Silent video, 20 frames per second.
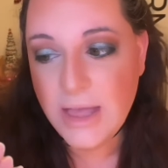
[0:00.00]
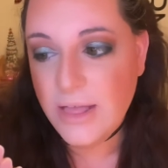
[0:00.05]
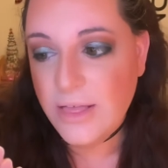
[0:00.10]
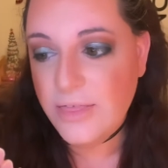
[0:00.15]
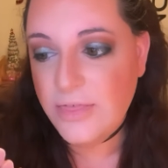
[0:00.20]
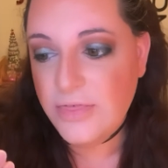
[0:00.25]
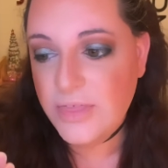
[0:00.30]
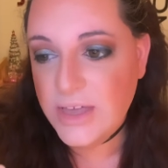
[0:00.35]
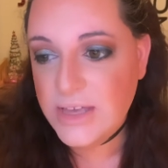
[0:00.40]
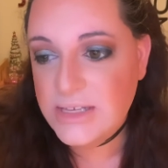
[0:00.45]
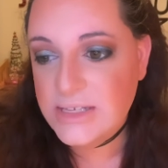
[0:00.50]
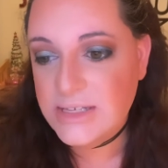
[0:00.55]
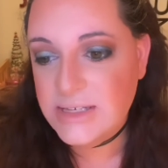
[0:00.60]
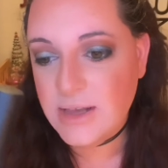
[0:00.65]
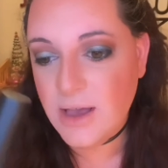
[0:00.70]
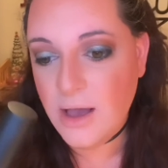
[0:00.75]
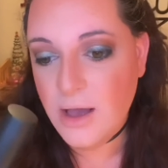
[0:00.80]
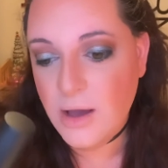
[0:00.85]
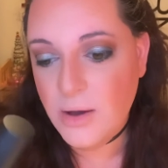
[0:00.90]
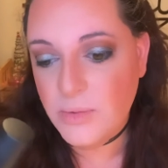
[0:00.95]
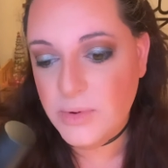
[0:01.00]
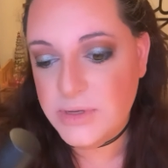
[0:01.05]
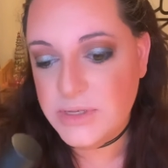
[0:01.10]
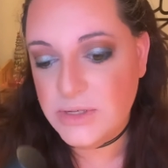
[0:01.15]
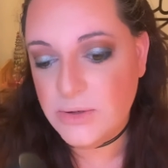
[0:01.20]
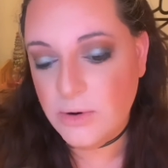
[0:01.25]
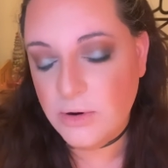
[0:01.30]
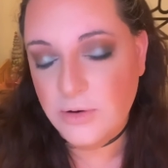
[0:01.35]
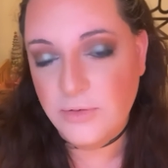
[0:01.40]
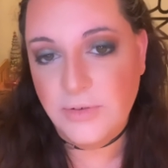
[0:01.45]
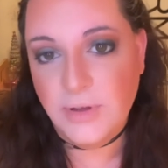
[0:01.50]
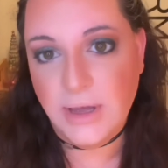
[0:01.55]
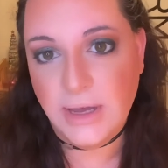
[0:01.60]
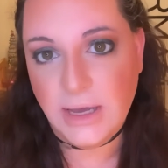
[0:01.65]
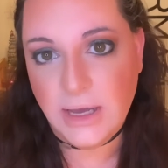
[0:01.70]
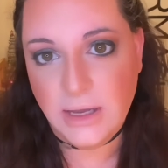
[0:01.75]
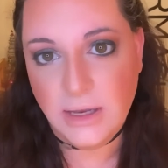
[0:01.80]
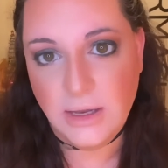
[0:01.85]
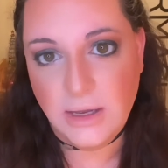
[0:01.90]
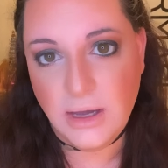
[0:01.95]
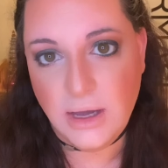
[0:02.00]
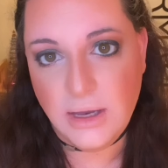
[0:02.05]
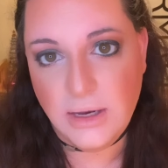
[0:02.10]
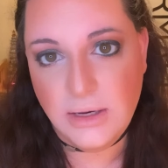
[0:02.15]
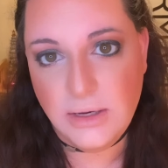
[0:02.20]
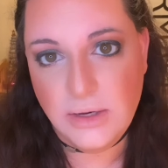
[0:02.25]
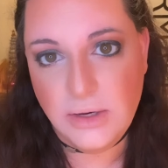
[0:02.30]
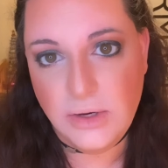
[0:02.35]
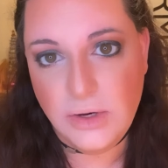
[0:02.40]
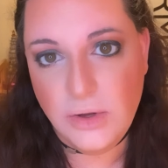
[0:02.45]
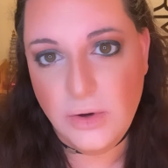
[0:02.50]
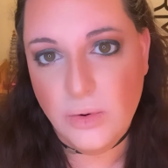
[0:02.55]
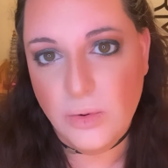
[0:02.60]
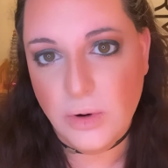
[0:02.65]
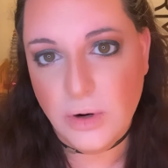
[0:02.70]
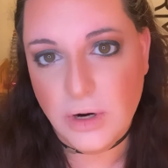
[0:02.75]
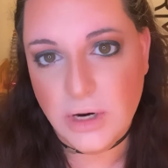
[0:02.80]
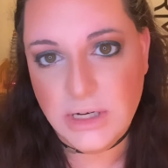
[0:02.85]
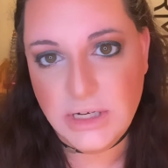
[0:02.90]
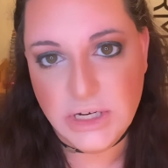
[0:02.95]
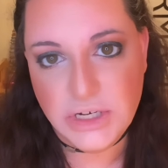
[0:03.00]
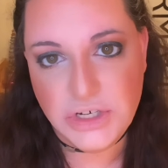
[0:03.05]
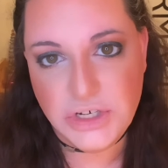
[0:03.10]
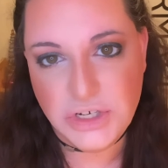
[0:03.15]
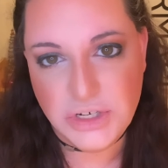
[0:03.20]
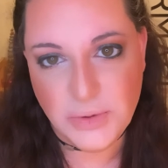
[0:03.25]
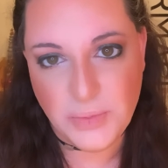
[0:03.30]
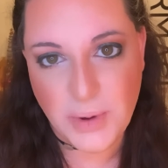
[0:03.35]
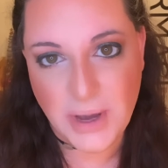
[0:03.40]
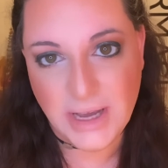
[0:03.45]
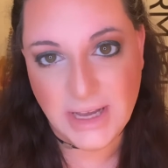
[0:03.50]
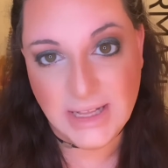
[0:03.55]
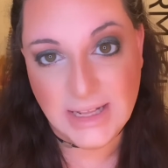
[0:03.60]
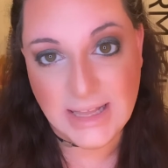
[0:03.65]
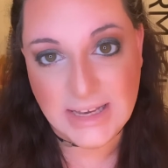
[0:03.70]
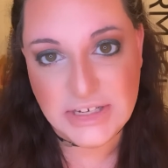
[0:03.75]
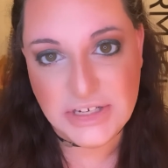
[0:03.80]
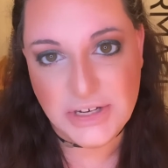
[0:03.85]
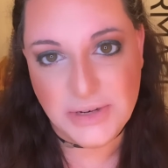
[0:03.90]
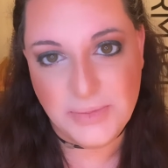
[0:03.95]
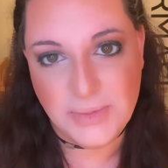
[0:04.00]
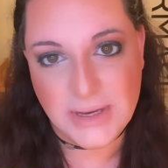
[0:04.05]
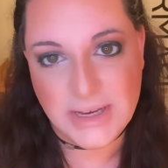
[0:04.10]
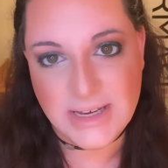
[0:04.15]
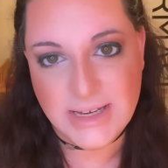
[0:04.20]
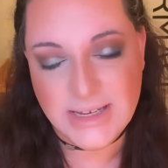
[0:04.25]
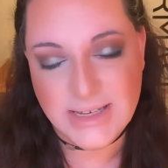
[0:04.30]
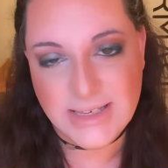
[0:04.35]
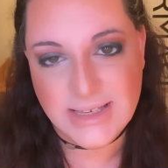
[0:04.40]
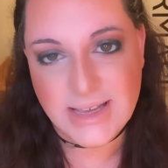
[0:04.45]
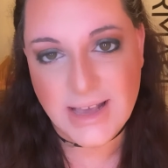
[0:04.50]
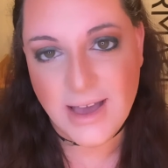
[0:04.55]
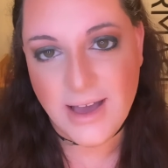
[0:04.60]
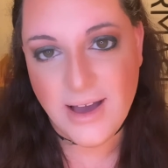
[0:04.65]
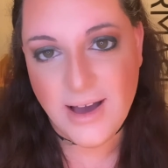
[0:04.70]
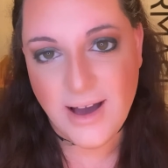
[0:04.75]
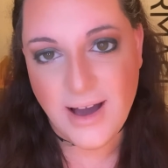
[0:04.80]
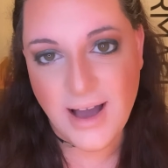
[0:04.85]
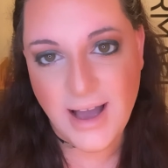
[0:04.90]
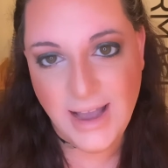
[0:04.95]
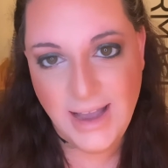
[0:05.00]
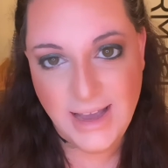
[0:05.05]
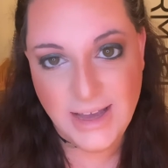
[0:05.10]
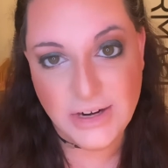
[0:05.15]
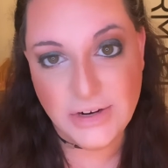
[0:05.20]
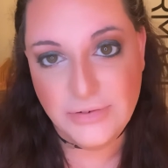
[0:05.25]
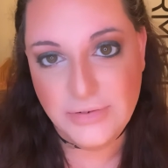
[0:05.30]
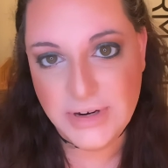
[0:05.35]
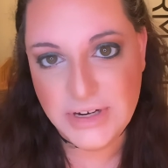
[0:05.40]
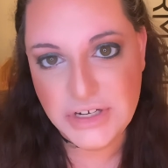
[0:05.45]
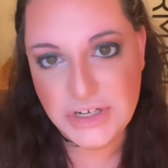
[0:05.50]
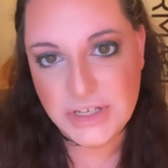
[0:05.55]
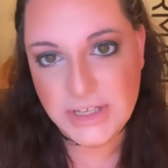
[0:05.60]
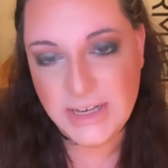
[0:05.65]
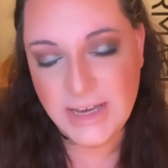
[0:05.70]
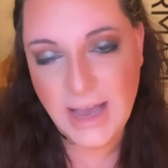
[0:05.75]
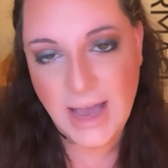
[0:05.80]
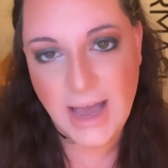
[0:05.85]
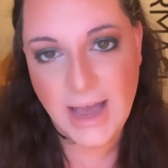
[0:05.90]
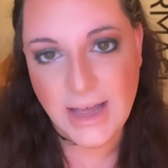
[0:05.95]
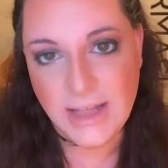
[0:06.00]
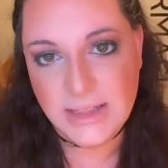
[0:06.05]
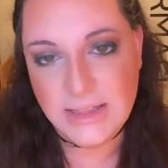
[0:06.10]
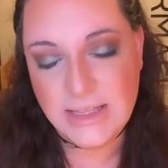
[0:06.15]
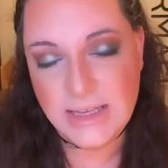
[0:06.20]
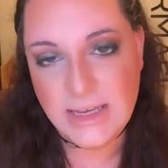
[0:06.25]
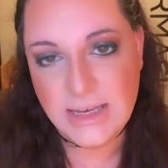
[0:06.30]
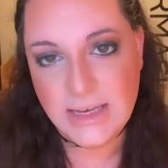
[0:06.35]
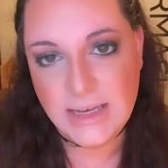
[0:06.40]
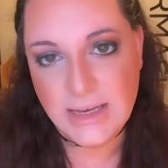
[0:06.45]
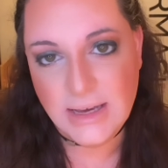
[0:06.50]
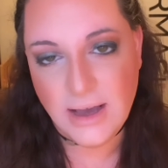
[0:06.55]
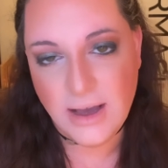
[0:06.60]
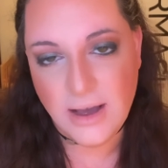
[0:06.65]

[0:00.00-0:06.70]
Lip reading: This was sort of like a newer addition to my collection, because I had originally had the